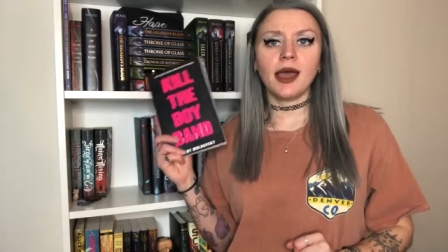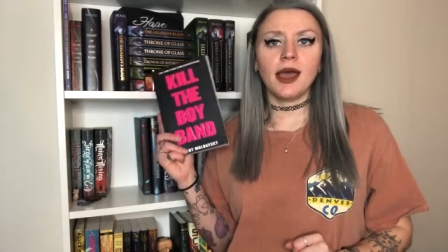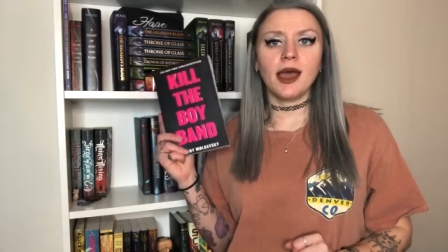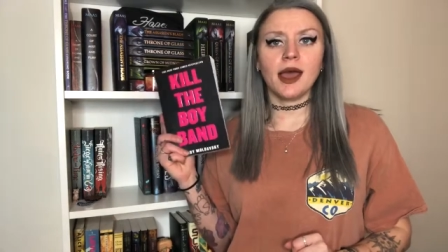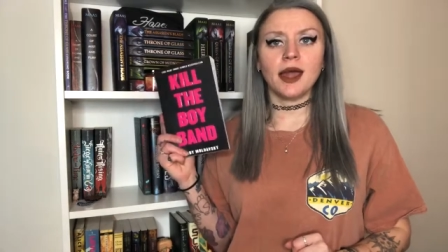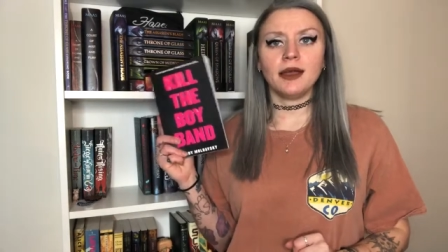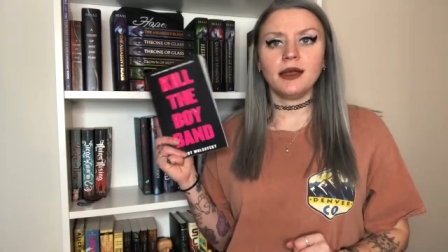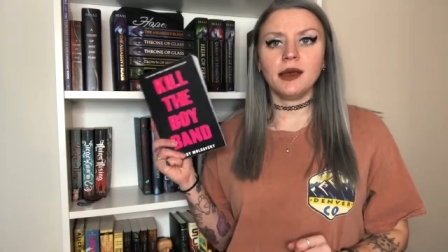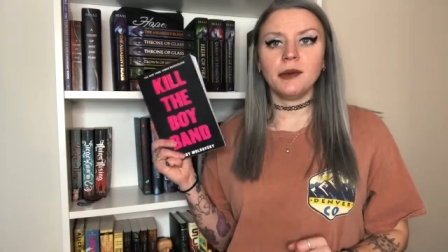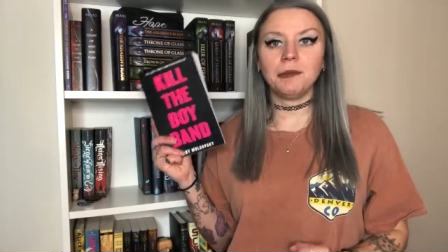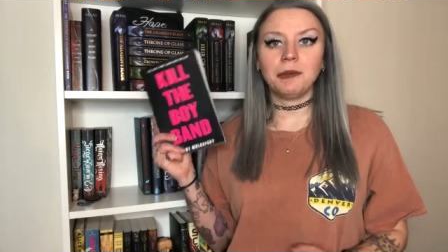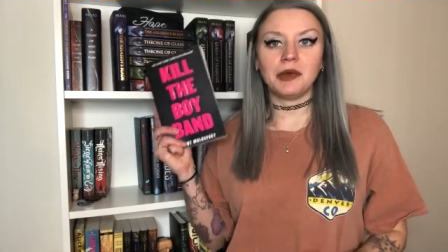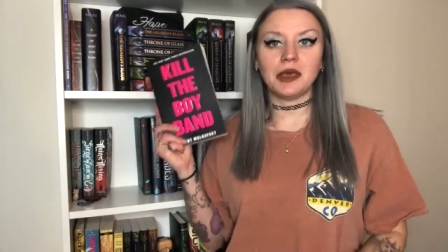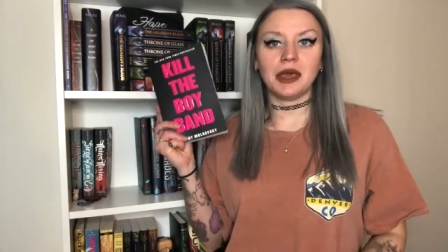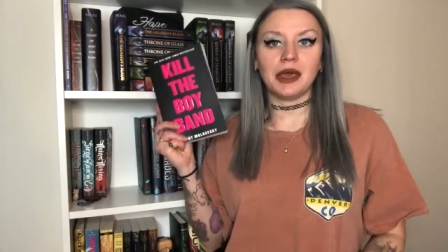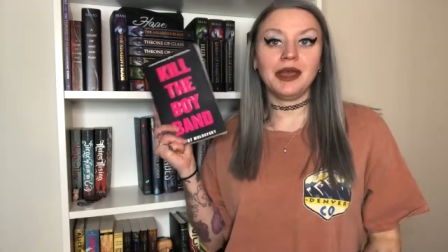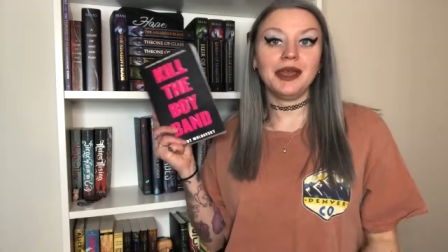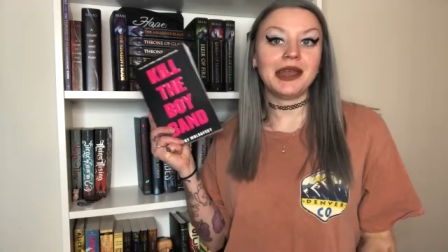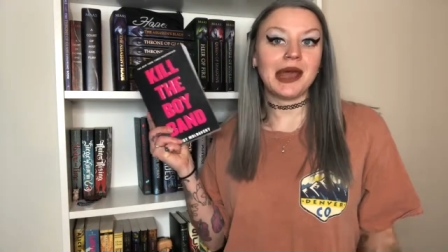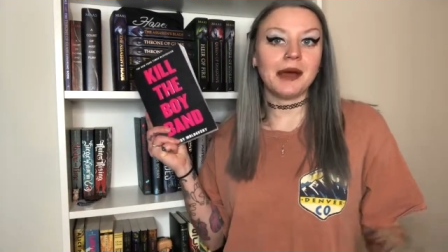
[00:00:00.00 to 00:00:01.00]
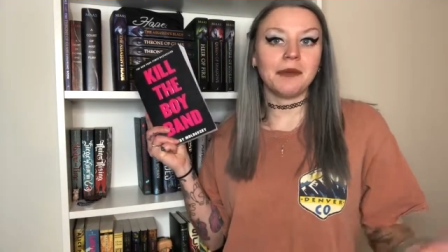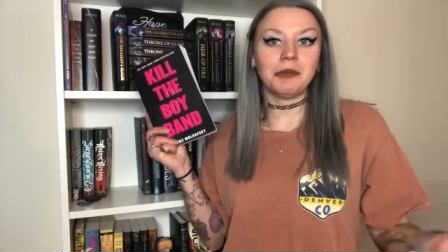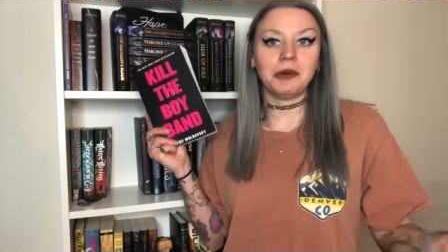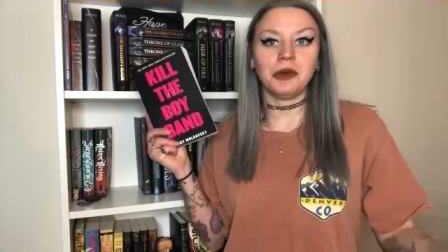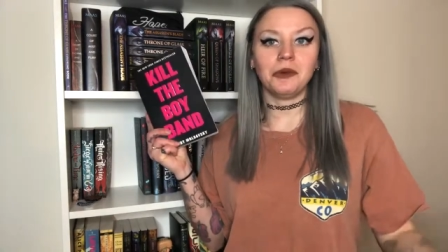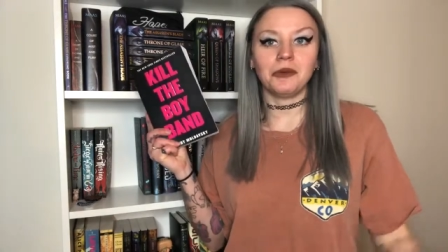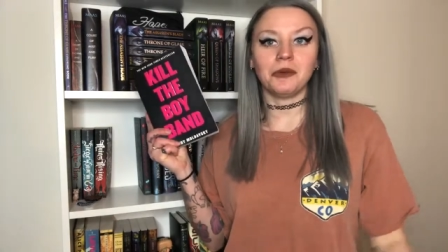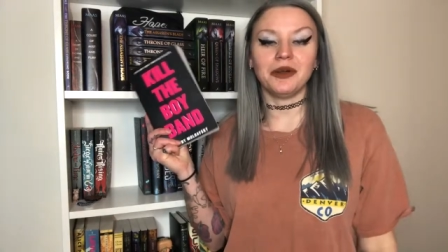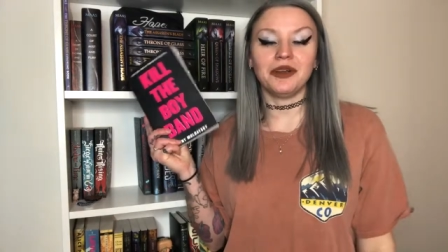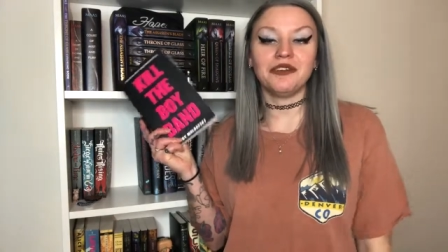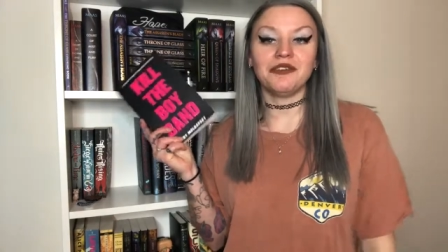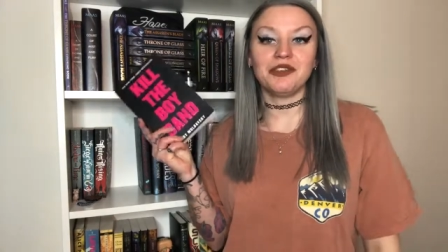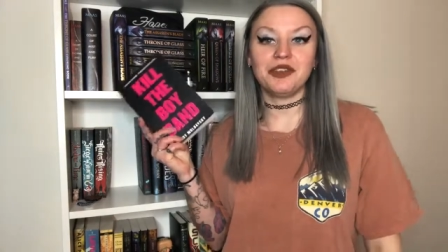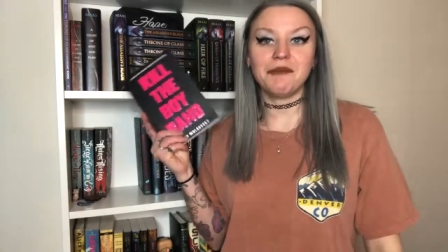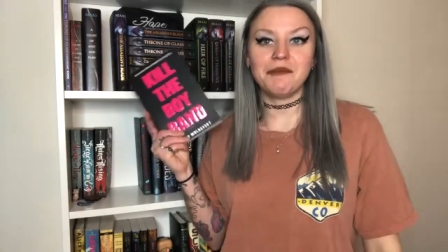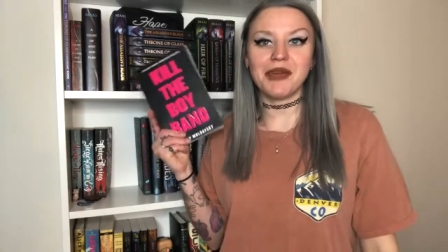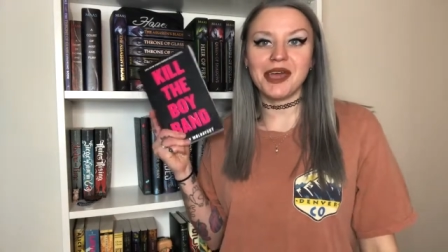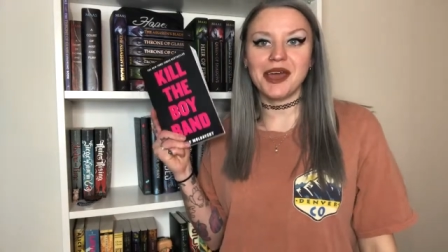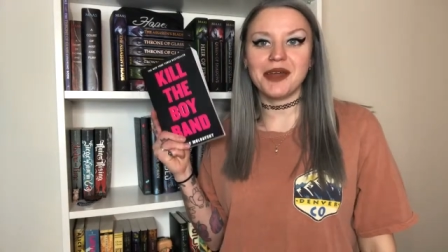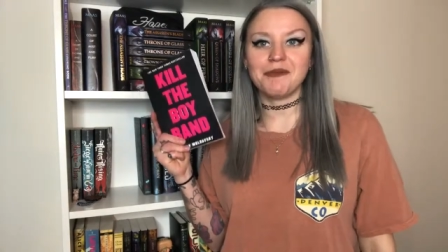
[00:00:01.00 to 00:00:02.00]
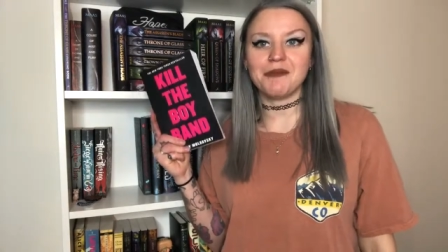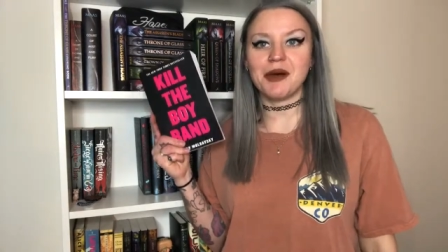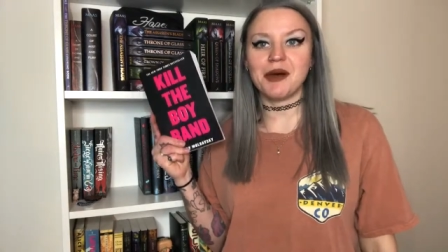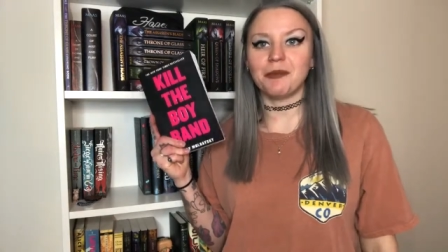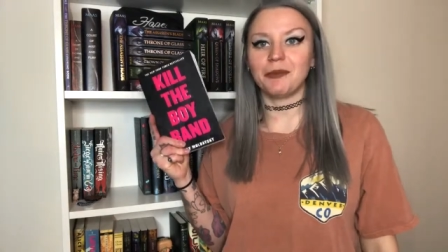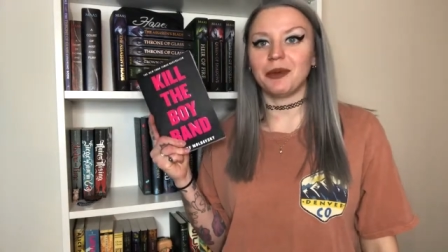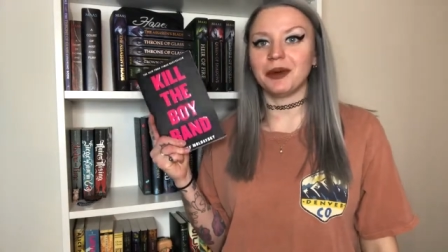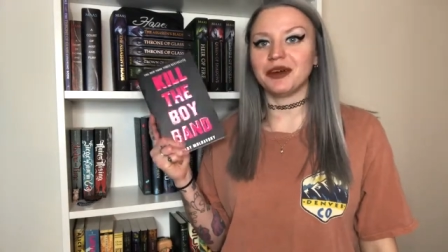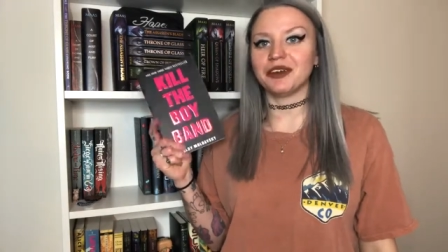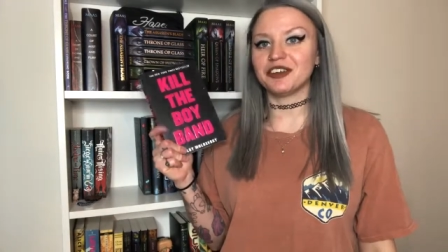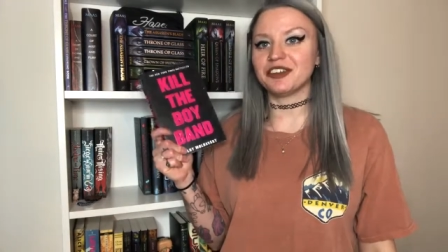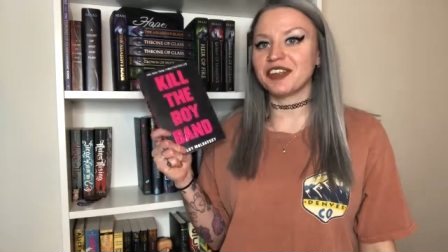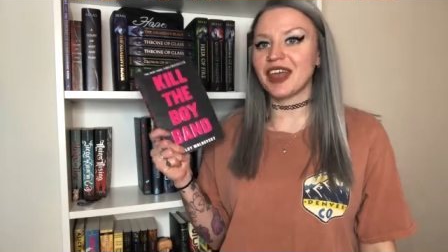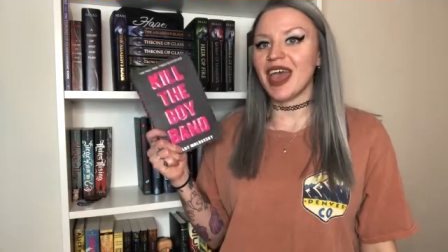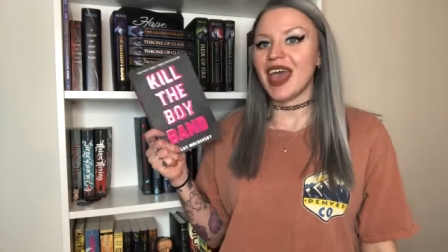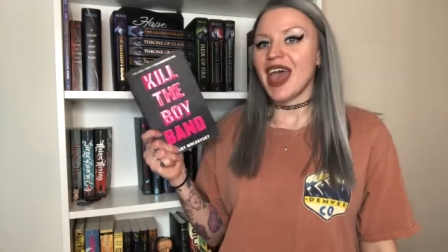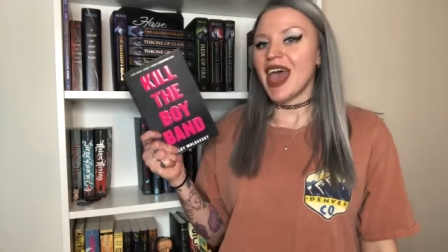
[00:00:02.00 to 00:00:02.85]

they end up kidnapping one of the band members